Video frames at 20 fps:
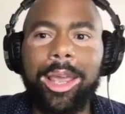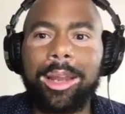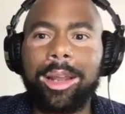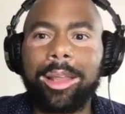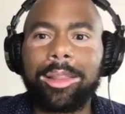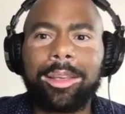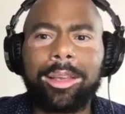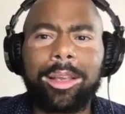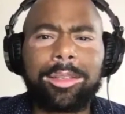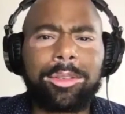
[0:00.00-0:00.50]
And I
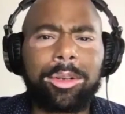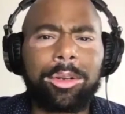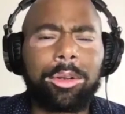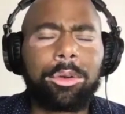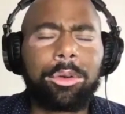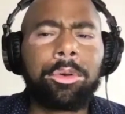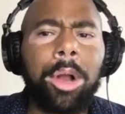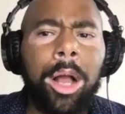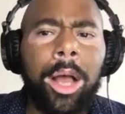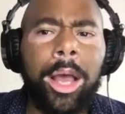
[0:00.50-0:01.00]
think I started
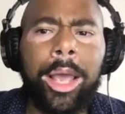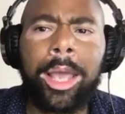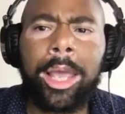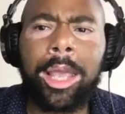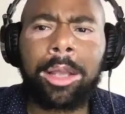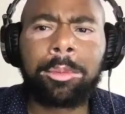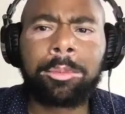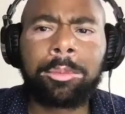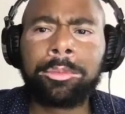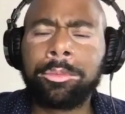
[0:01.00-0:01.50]

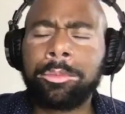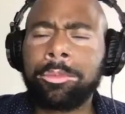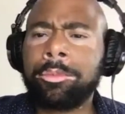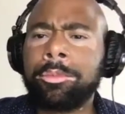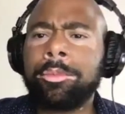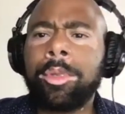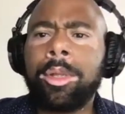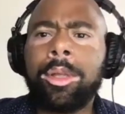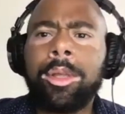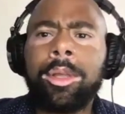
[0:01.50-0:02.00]
crying
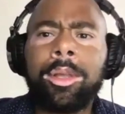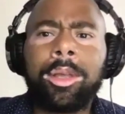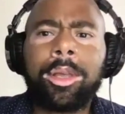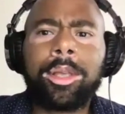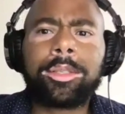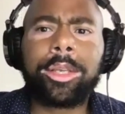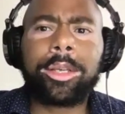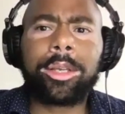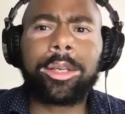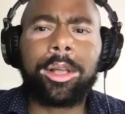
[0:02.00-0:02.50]

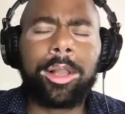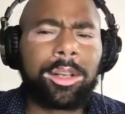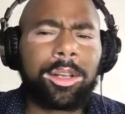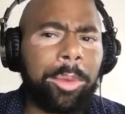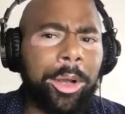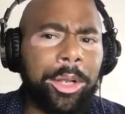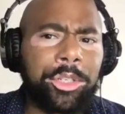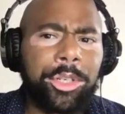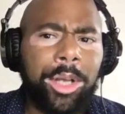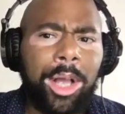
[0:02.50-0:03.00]
because like a lot of
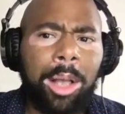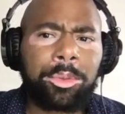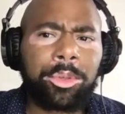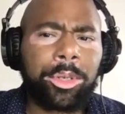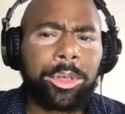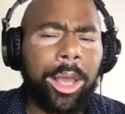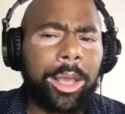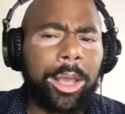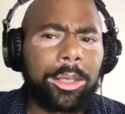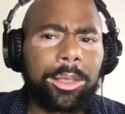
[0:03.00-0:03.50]
my jobs
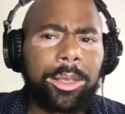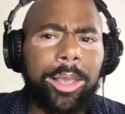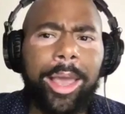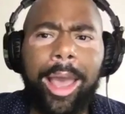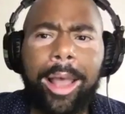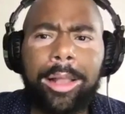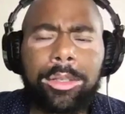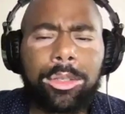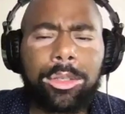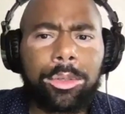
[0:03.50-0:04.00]
got
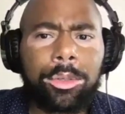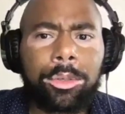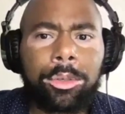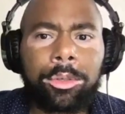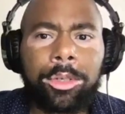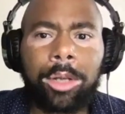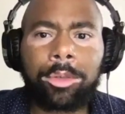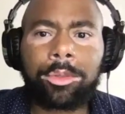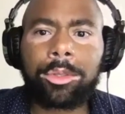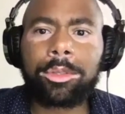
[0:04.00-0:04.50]

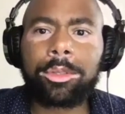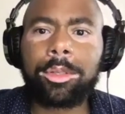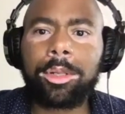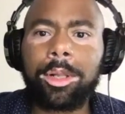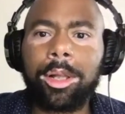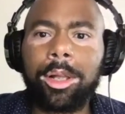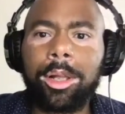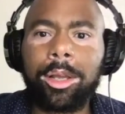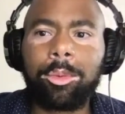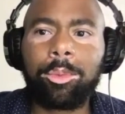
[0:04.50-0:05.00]
canceled. I was just
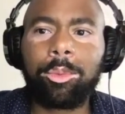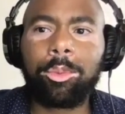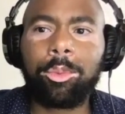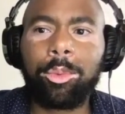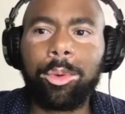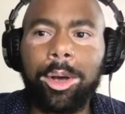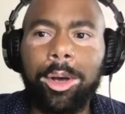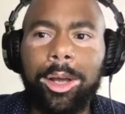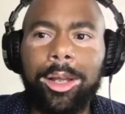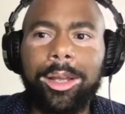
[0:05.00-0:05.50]
like,
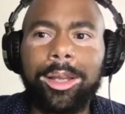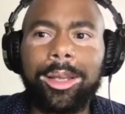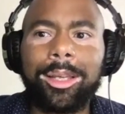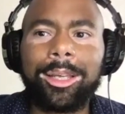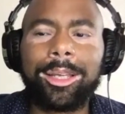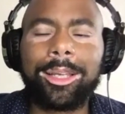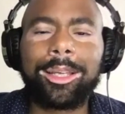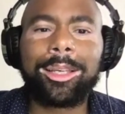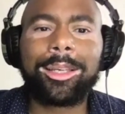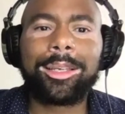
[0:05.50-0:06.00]
what
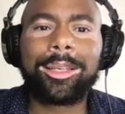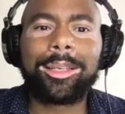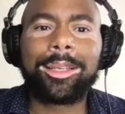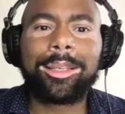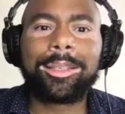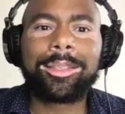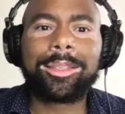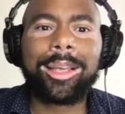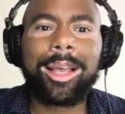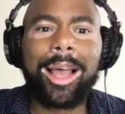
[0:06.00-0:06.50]

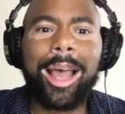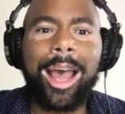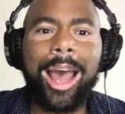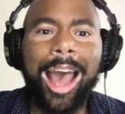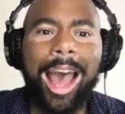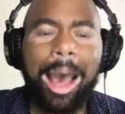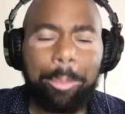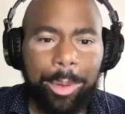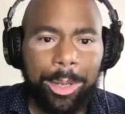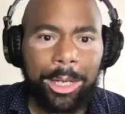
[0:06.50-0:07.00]
is
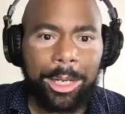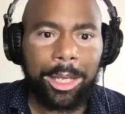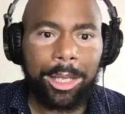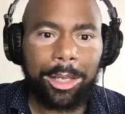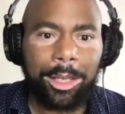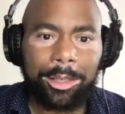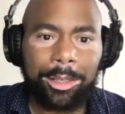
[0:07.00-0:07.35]
happening?